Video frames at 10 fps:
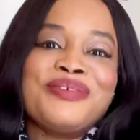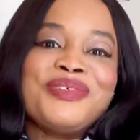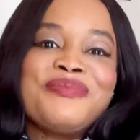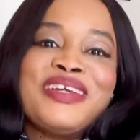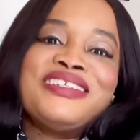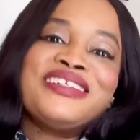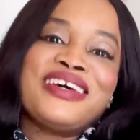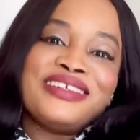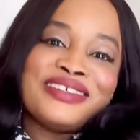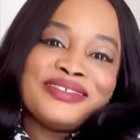to my
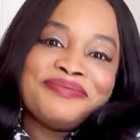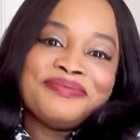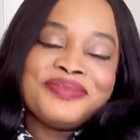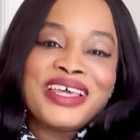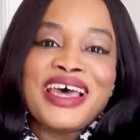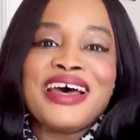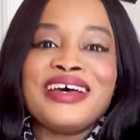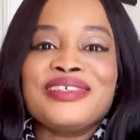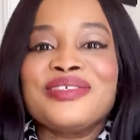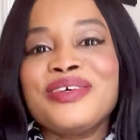channel.
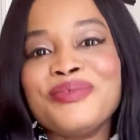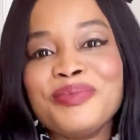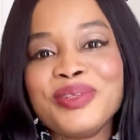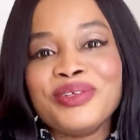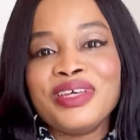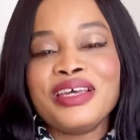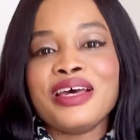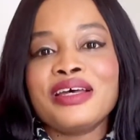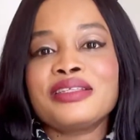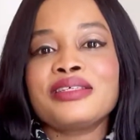Today we'll be looking
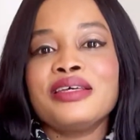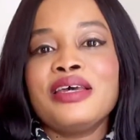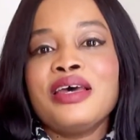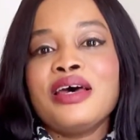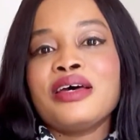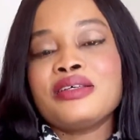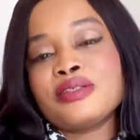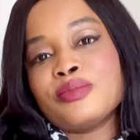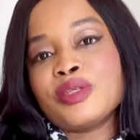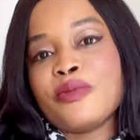at
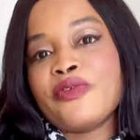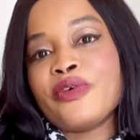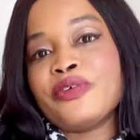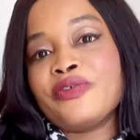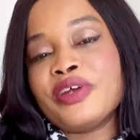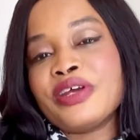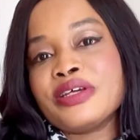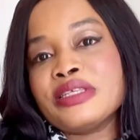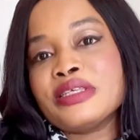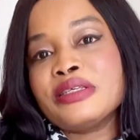some Tom Ford
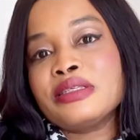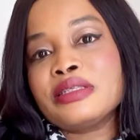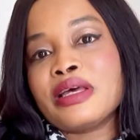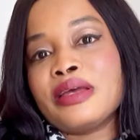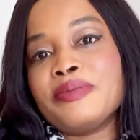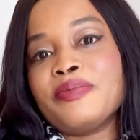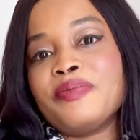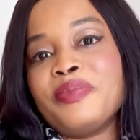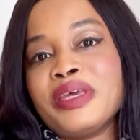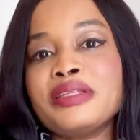fragrances. I
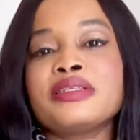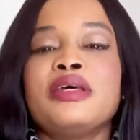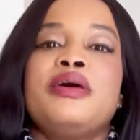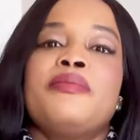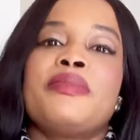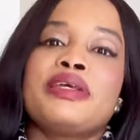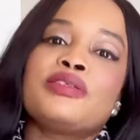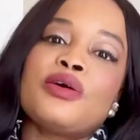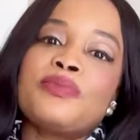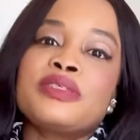picked my
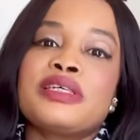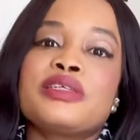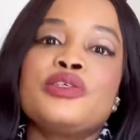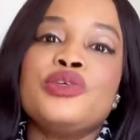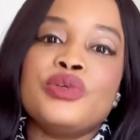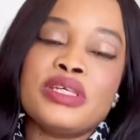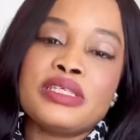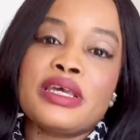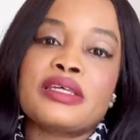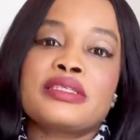top 6
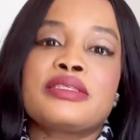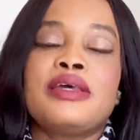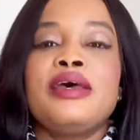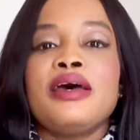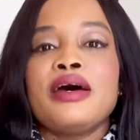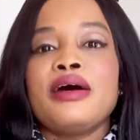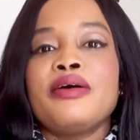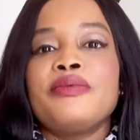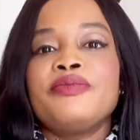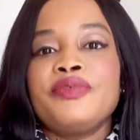unisex
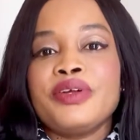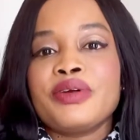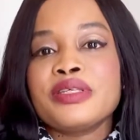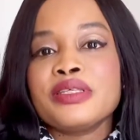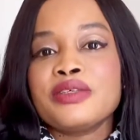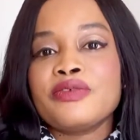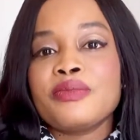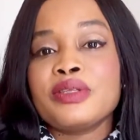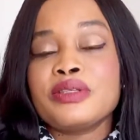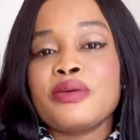fragrances from
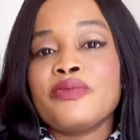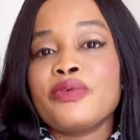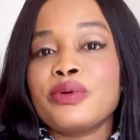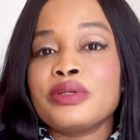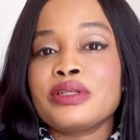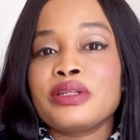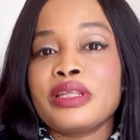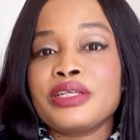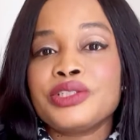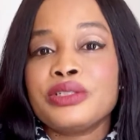the Tom Ford
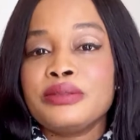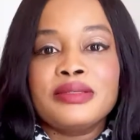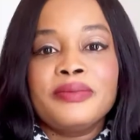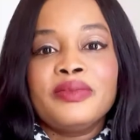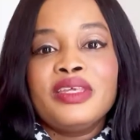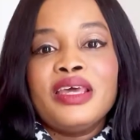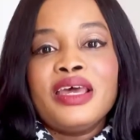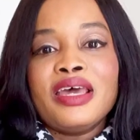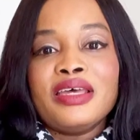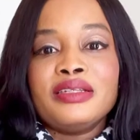collection,
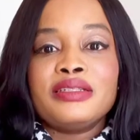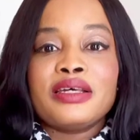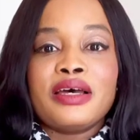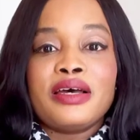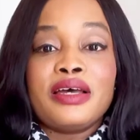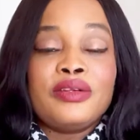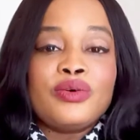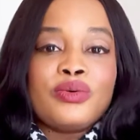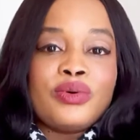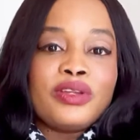and I
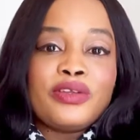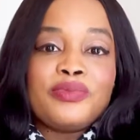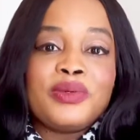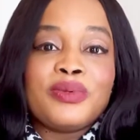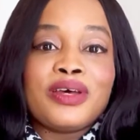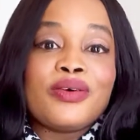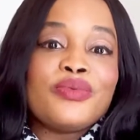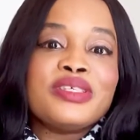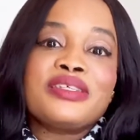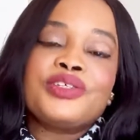know a lot of people are
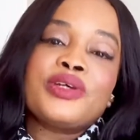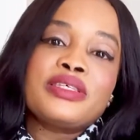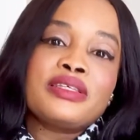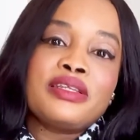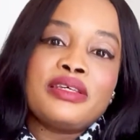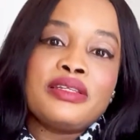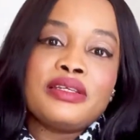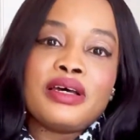always interested in